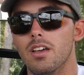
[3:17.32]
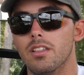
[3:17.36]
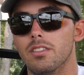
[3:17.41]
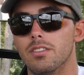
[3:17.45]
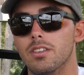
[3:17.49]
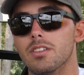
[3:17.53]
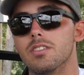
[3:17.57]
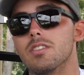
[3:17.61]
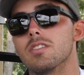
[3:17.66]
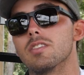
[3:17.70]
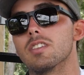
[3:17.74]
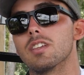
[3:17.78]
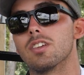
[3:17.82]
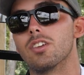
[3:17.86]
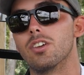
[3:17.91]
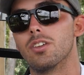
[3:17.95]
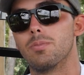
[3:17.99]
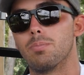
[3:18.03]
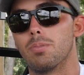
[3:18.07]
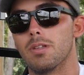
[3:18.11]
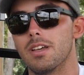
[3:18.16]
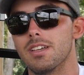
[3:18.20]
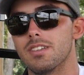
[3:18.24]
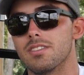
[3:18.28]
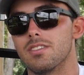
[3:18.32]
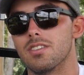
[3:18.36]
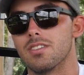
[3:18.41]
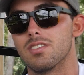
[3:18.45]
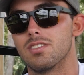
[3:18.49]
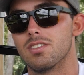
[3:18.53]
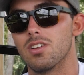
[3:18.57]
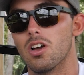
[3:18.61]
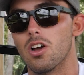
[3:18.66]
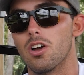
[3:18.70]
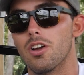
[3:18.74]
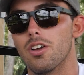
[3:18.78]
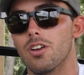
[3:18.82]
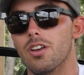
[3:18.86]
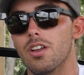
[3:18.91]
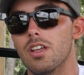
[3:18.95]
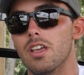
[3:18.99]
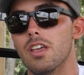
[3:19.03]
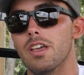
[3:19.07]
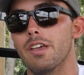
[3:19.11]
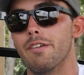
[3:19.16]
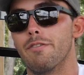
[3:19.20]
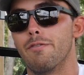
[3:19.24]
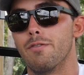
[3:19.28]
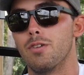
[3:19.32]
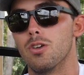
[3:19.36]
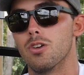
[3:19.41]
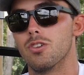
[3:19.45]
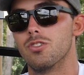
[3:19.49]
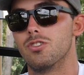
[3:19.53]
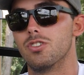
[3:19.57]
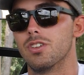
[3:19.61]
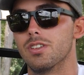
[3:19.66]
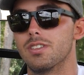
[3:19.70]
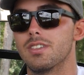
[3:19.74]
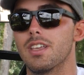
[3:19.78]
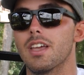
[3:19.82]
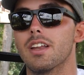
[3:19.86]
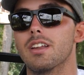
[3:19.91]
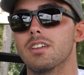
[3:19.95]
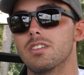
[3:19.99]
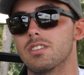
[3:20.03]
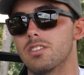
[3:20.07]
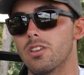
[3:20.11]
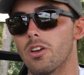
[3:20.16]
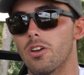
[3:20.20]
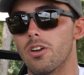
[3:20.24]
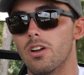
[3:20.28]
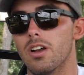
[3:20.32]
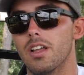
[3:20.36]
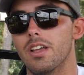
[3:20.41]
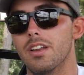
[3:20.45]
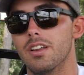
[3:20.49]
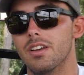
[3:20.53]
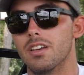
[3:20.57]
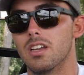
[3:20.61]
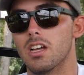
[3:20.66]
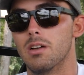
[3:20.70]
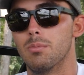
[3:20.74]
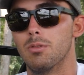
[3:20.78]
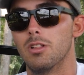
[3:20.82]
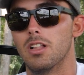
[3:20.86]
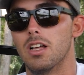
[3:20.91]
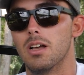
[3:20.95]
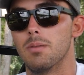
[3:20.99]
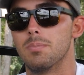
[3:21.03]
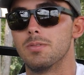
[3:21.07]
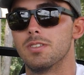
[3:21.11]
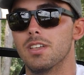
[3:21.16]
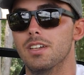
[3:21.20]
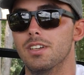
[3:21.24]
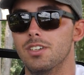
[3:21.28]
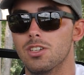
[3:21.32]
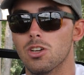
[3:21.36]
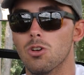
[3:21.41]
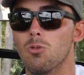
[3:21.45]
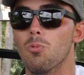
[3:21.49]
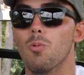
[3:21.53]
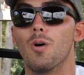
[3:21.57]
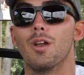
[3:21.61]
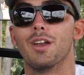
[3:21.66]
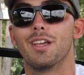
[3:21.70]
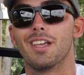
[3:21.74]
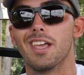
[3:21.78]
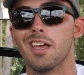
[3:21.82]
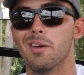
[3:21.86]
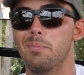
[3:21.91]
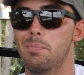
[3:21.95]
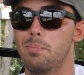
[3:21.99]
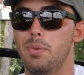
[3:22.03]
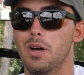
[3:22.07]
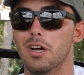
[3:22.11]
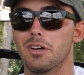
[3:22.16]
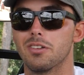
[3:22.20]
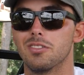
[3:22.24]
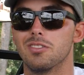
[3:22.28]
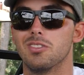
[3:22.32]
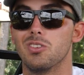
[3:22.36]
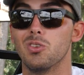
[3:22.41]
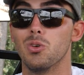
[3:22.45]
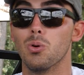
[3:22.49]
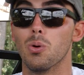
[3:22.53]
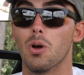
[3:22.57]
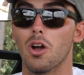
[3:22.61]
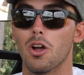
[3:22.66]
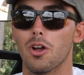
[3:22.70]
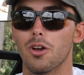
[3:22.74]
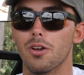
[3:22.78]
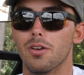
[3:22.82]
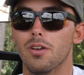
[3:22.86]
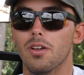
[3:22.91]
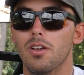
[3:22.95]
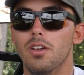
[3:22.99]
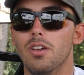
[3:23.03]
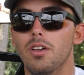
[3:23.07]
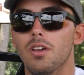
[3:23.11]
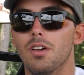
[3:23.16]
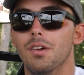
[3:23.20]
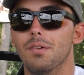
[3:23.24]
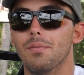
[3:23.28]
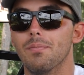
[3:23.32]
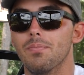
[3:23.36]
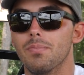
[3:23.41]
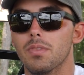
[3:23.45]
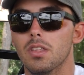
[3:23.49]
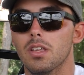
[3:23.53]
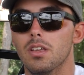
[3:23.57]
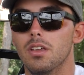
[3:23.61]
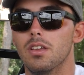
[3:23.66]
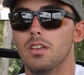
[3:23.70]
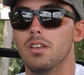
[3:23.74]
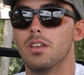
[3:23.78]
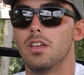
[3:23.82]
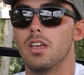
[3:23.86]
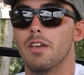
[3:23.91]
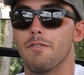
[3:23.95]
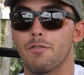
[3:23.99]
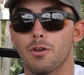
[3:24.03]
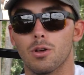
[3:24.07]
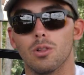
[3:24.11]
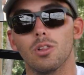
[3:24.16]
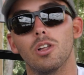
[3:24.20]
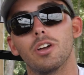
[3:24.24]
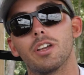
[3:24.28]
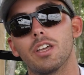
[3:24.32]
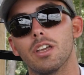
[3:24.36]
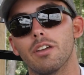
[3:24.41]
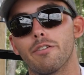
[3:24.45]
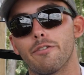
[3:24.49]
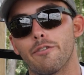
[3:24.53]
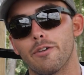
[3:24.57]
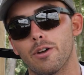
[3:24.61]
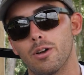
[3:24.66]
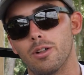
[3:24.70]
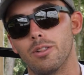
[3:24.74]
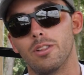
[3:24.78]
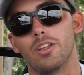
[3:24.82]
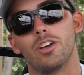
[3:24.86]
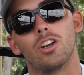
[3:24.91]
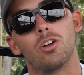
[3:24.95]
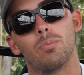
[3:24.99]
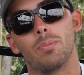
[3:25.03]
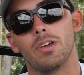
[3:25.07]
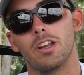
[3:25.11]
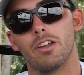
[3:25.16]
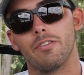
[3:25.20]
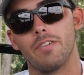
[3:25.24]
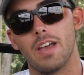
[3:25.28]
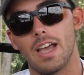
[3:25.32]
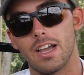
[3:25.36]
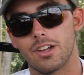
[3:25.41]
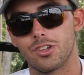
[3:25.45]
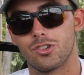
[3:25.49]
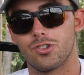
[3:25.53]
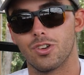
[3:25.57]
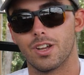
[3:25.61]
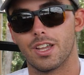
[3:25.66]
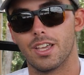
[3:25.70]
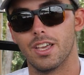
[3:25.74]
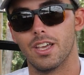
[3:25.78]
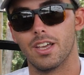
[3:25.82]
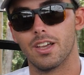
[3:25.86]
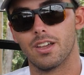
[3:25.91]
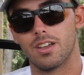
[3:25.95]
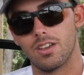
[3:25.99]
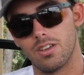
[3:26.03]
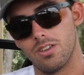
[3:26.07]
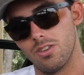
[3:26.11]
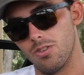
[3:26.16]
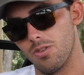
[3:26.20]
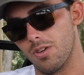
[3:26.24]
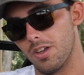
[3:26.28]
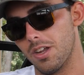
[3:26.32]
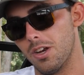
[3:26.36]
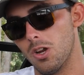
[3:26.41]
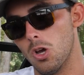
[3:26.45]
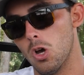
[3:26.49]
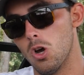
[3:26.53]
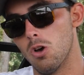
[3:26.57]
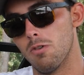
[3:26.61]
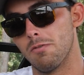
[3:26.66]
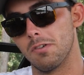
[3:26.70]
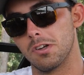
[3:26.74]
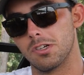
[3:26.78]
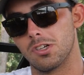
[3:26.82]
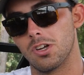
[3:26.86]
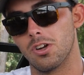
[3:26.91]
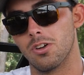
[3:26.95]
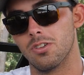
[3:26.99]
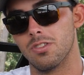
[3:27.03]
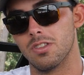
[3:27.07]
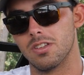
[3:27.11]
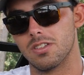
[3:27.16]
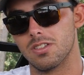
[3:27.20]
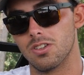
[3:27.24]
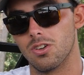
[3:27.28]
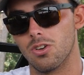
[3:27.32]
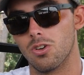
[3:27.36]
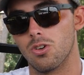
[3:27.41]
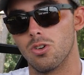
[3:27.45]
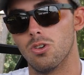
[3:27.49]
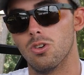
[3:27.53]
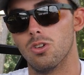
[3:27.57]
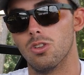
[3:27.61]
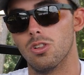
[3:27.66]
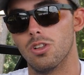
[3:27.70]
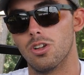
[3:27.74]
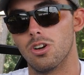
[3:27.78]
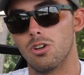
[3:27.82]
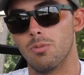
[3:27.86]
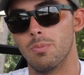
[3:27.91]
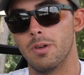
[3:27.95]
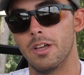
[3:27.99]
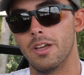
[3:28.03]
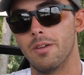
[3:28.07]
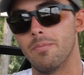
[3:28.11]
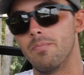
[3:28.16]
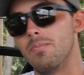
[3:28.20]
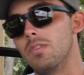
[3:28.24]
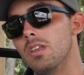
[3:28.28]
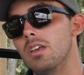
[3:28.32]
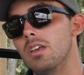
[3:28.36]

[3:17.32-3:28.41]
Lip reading: This is a good place to start if you're just getting started hitting double ups and don't want to get bucked too hard. If you're looking for a little bit of extra kick, you can overturn the circle a little bit,